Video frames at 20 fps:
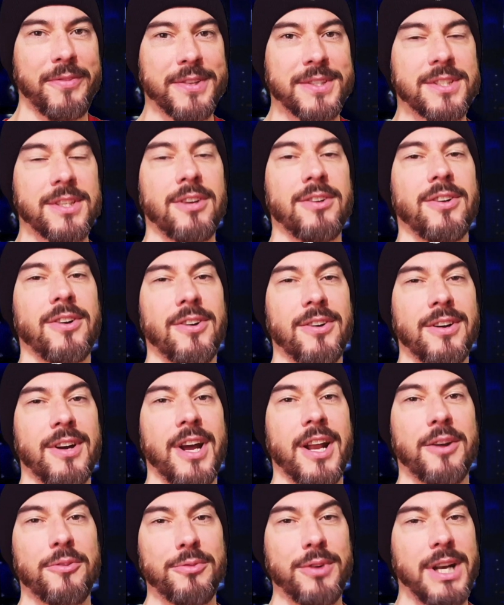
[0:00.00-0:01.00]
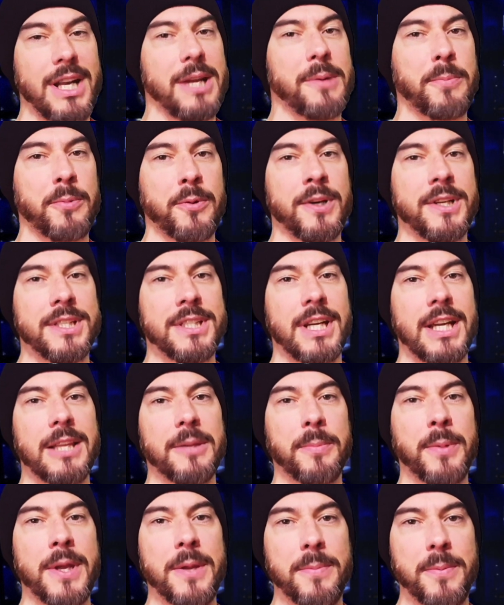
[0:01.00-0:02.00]
for so long and I really appreciate
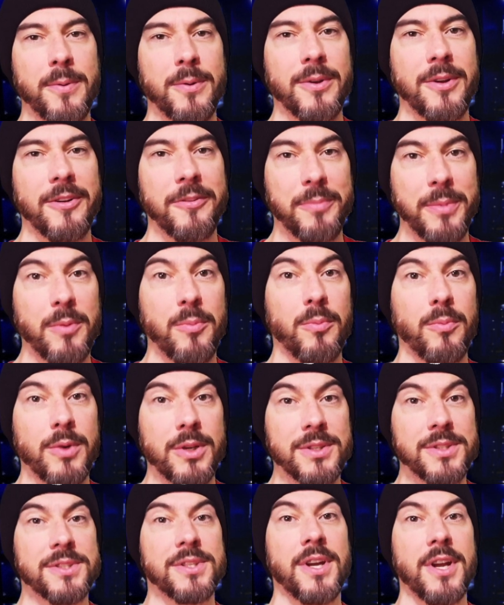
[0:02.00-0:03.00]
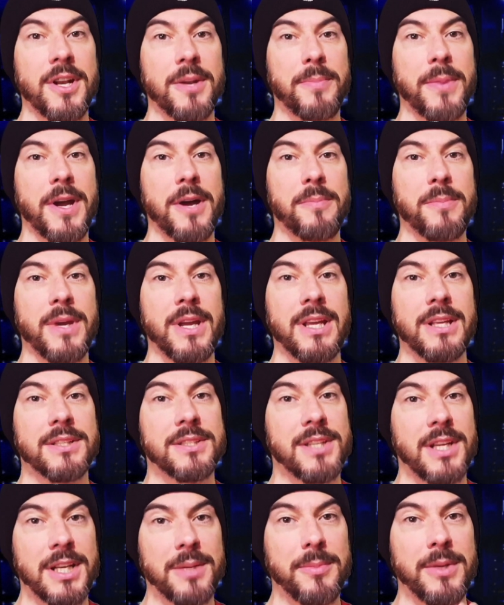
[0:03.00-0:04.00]
the people that have been concerned about me and
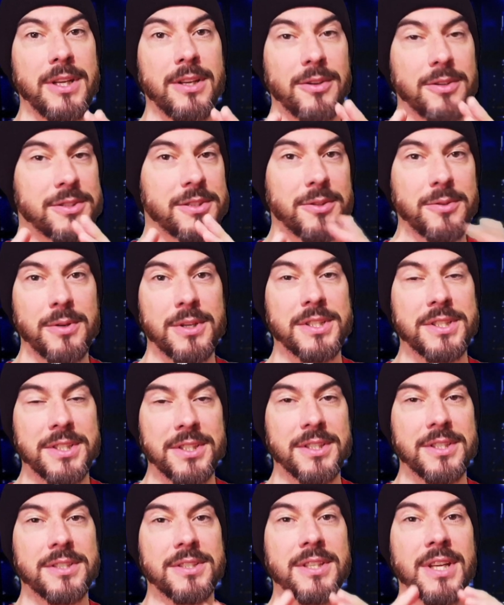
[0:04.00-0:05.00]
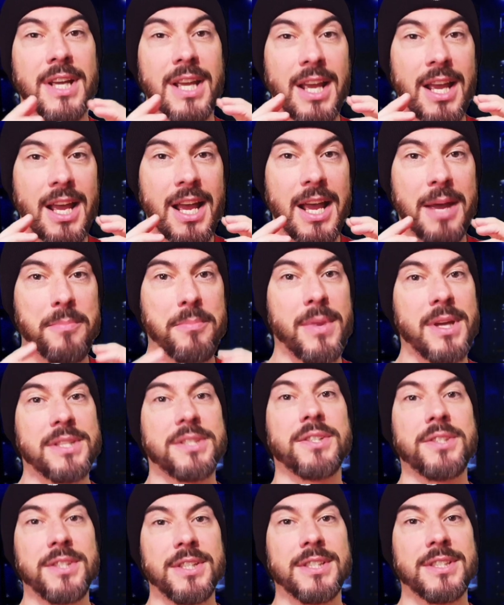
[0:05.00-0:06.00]
sending me lots of questions and
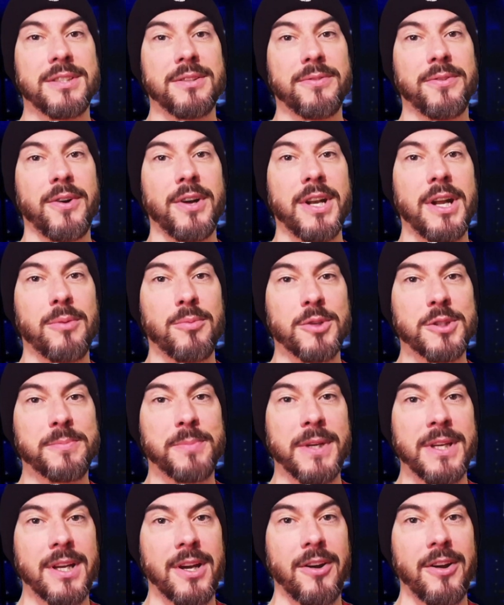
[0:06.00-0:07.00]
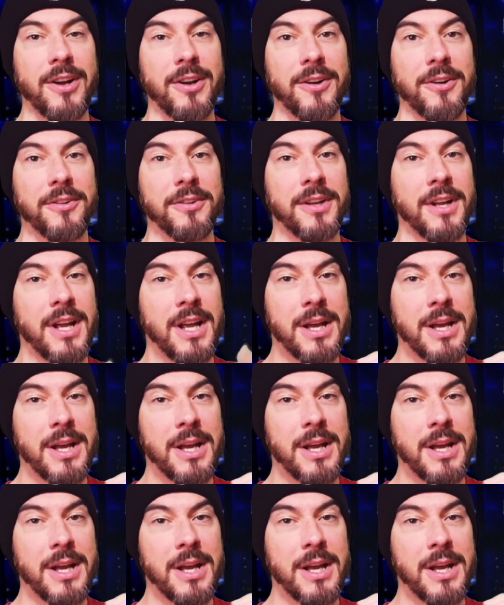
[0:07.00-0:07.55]
messages to find out what's been going on.